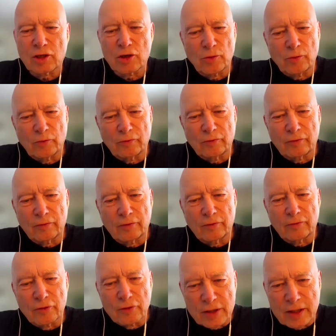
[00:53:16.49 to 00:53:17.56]
So the
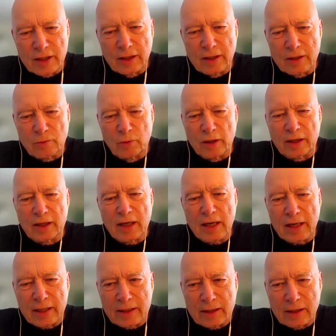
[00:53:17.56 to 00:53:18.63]
first thing is with
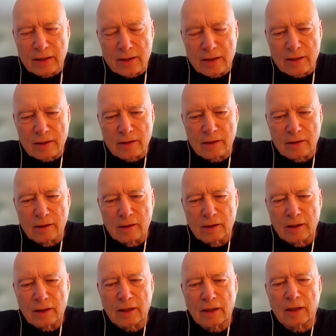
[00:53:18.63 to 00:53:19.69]
kindness
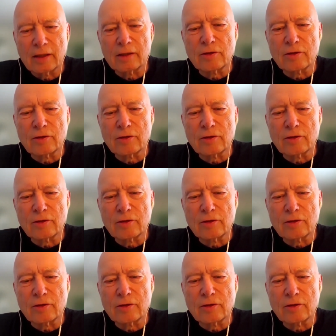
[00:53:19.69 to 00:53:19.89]
and